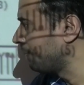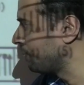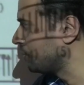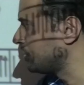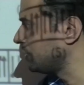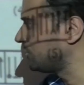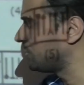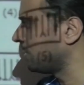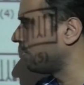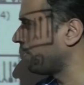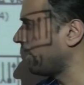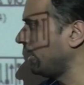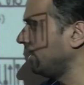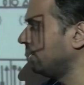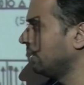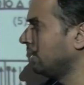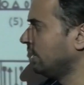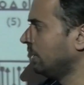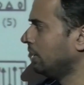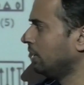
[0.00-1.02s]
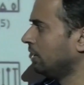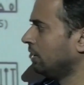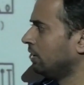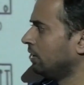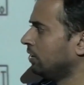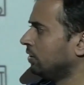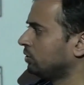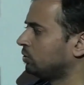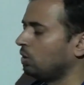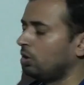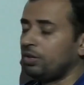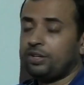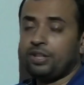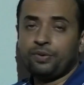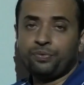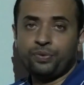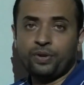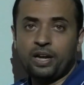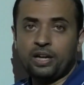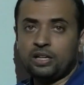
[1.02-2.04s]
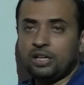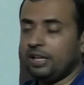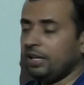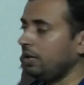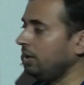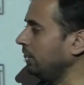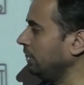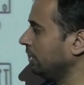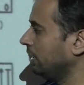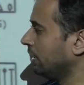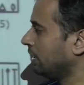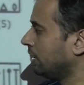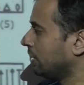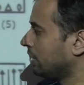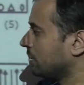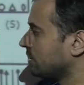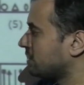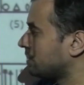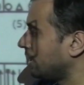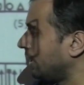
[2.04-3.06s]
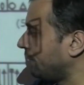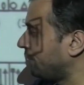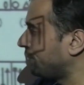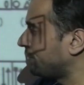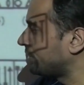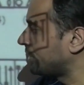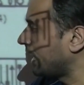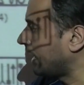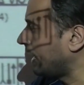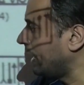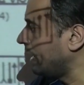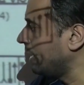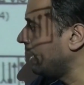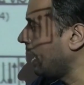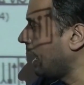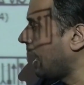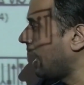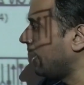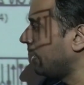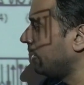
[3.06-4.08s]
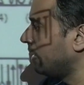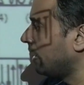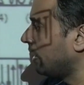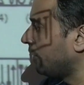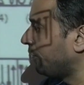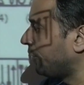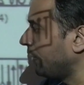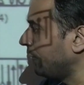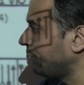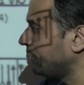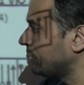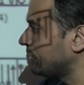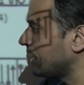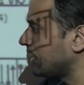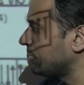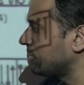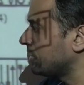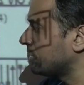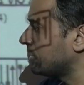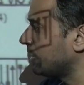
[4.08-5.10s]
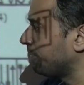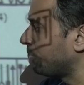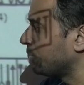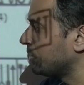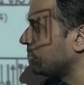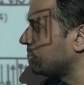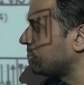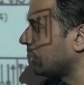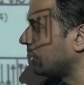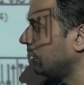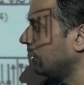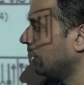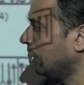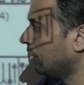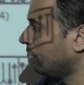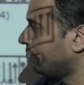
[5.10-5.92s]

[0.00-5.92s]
position, right? So definitely, if second and fifth changes the position,